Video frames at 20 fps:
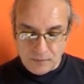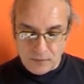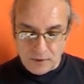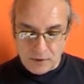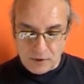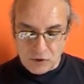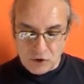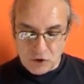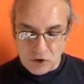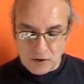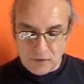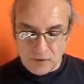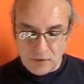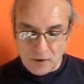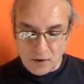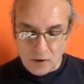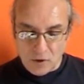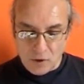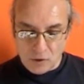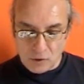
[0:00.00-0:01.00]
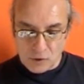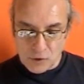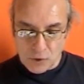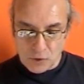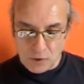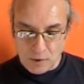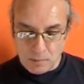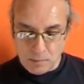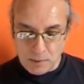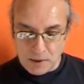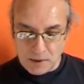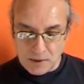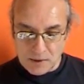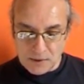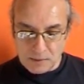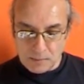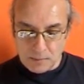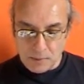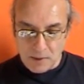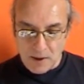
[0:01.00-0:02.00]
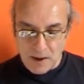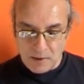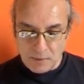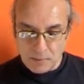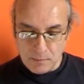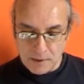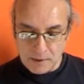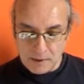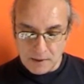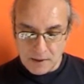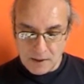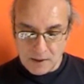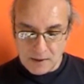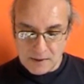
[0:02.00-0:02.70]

the Jiva also appears in Brahman,